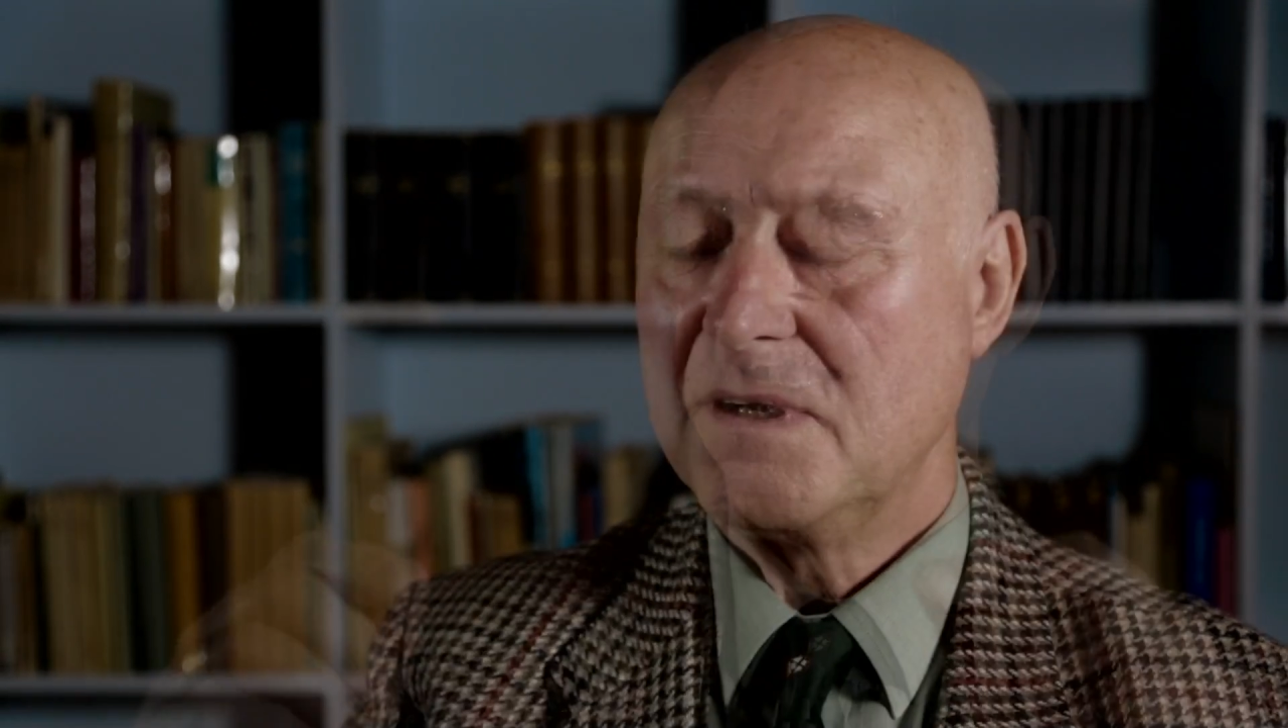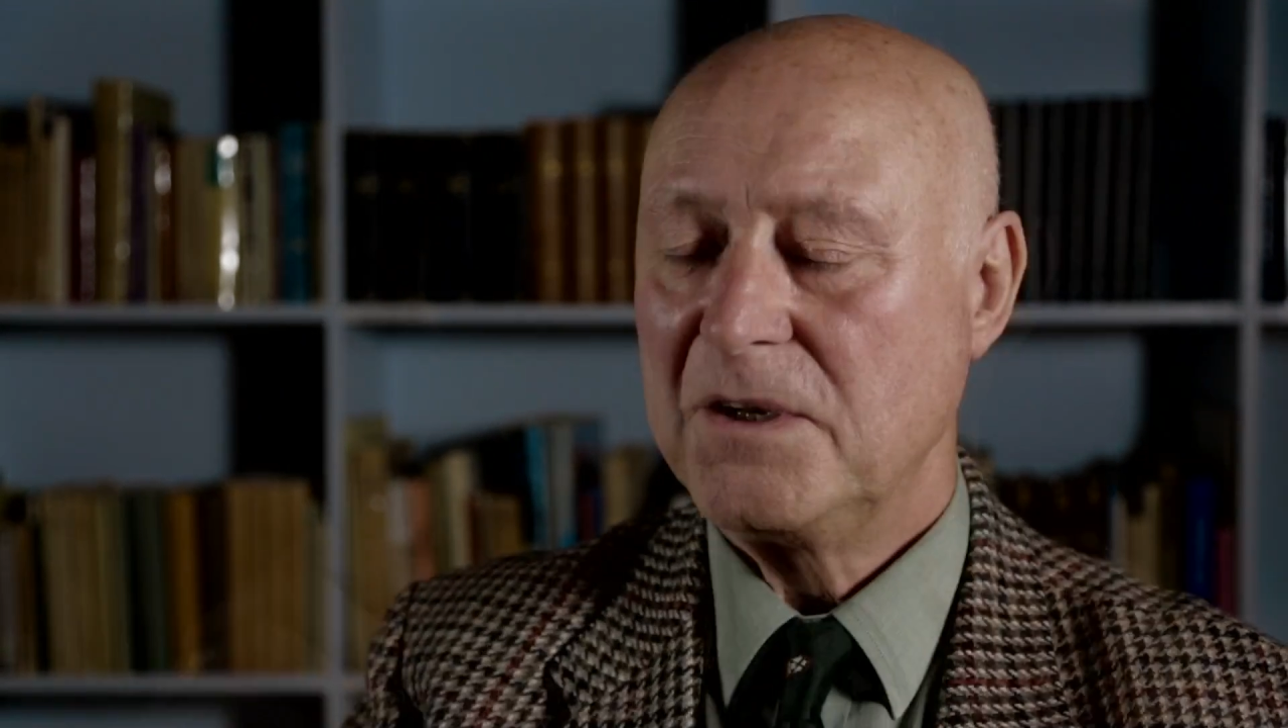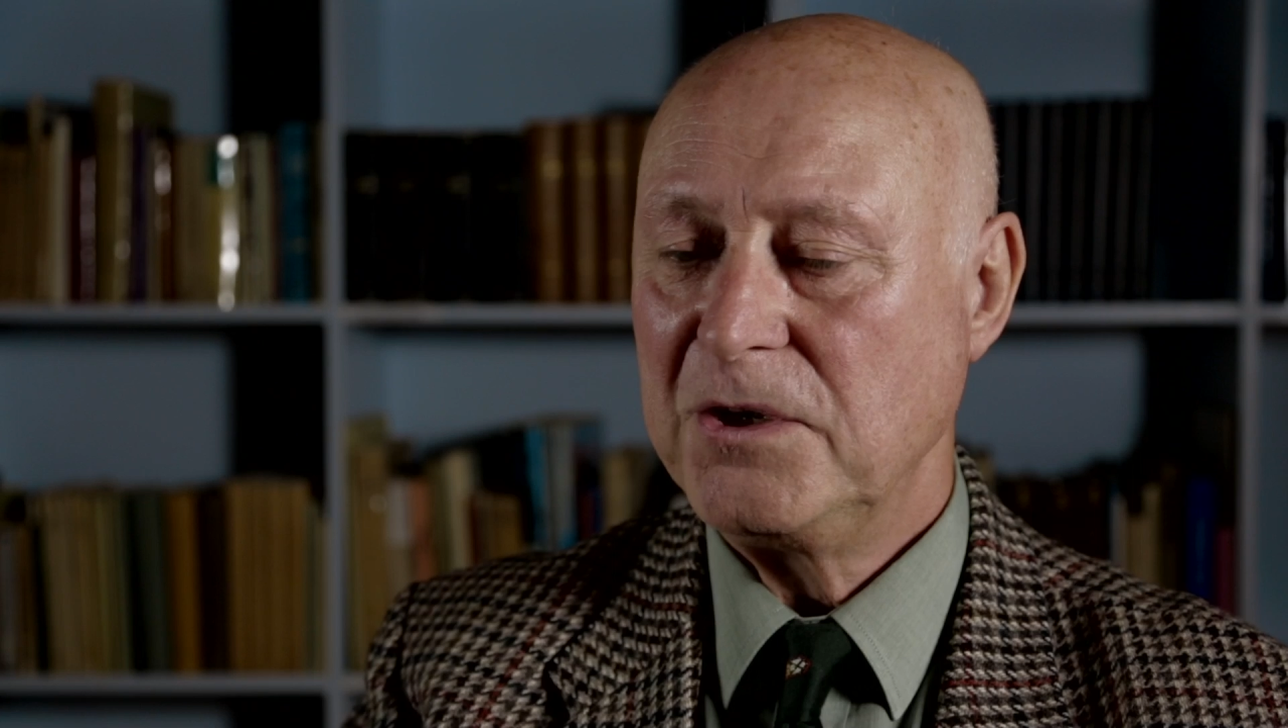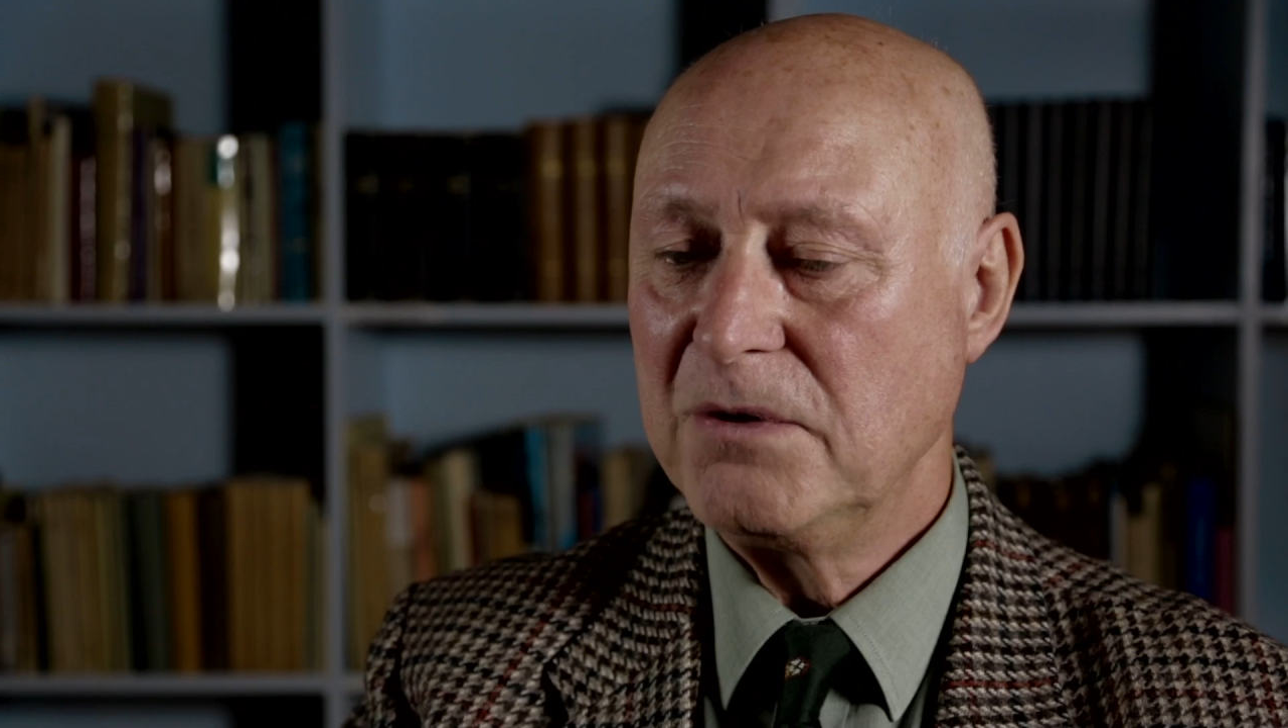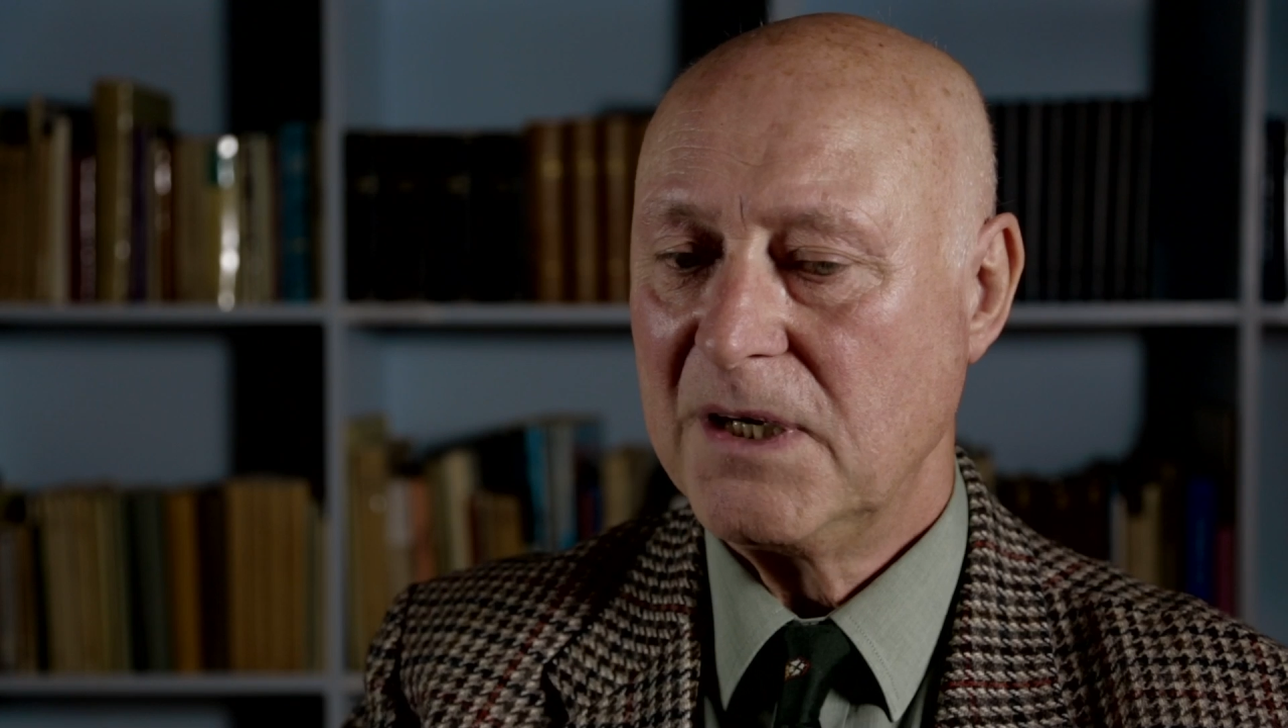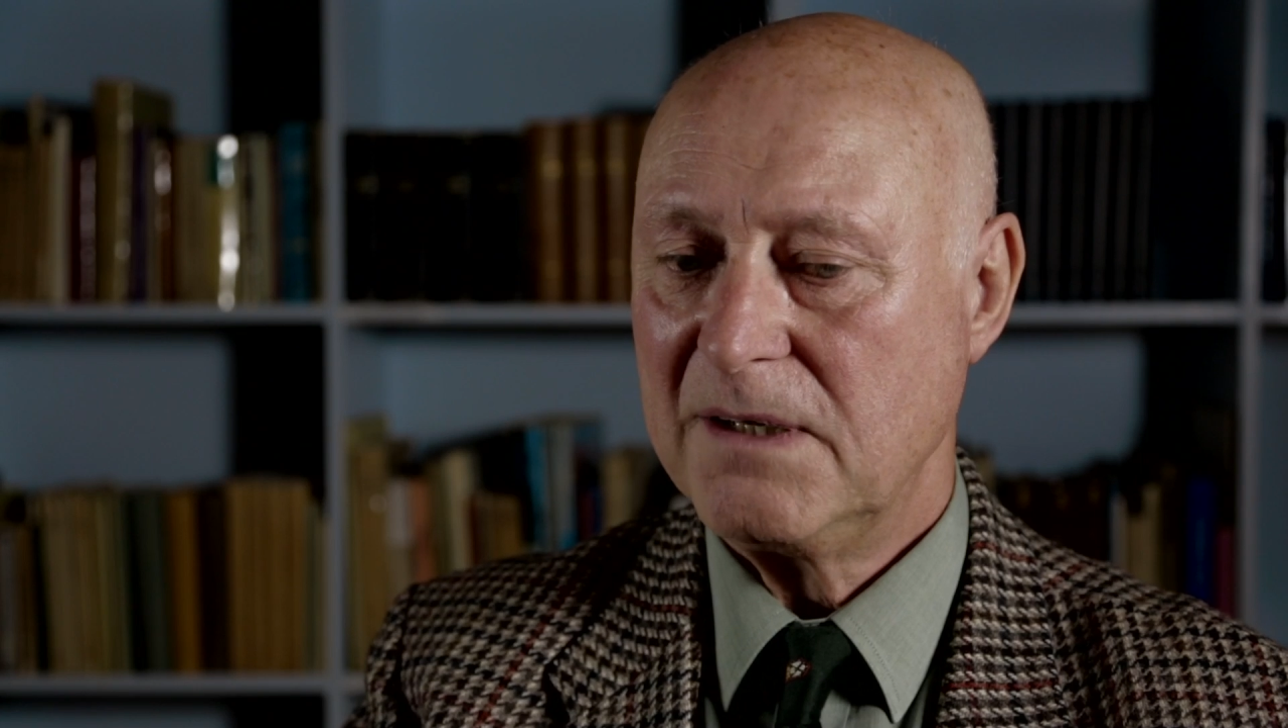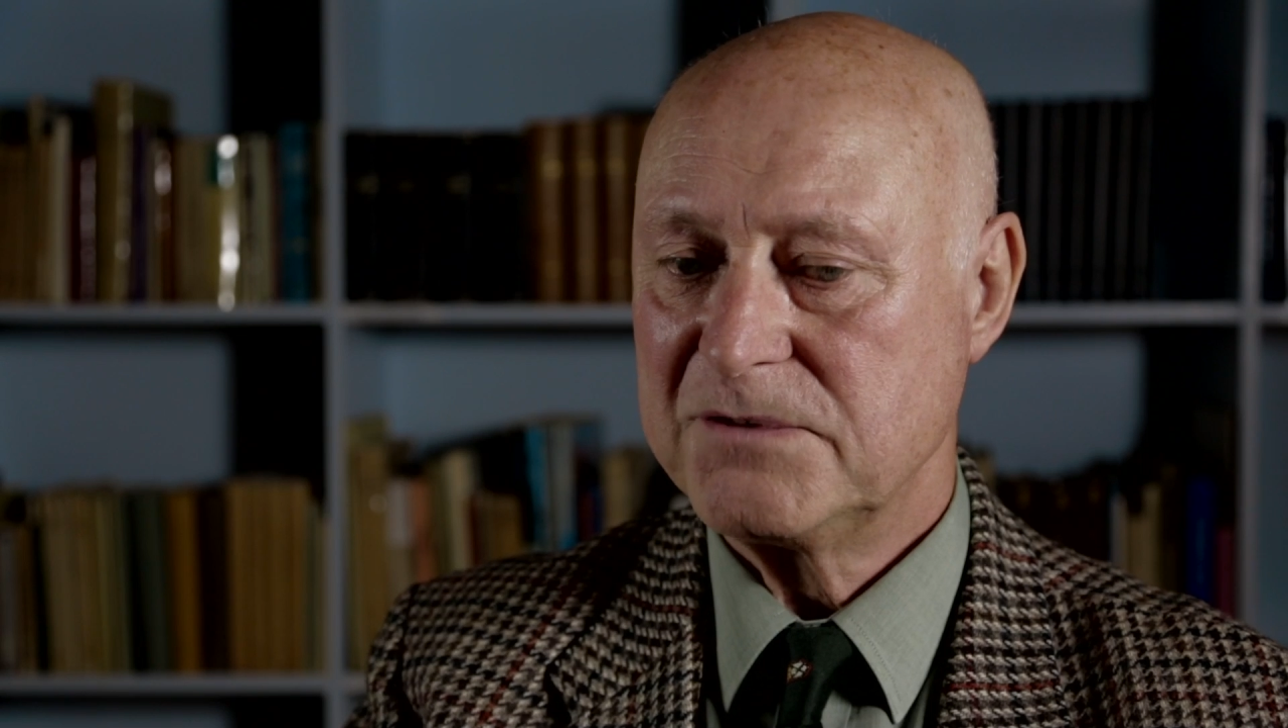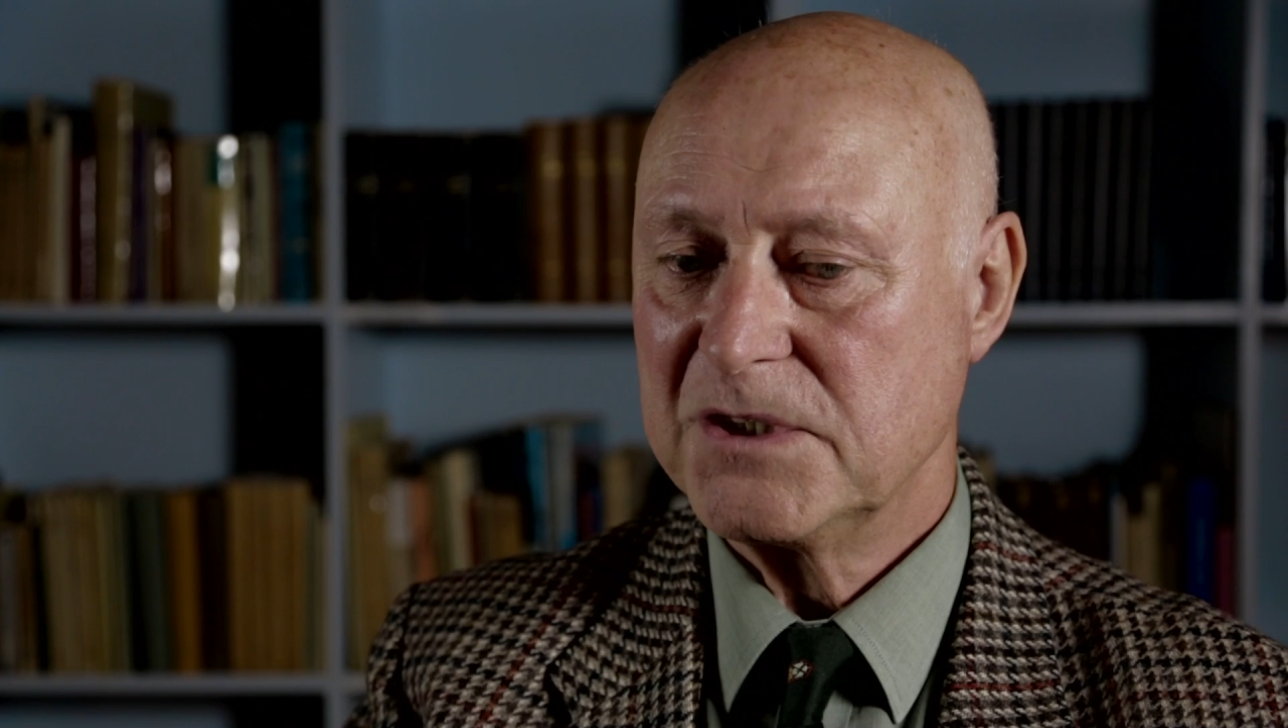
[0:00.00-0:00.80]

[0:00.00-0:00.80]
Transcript: You have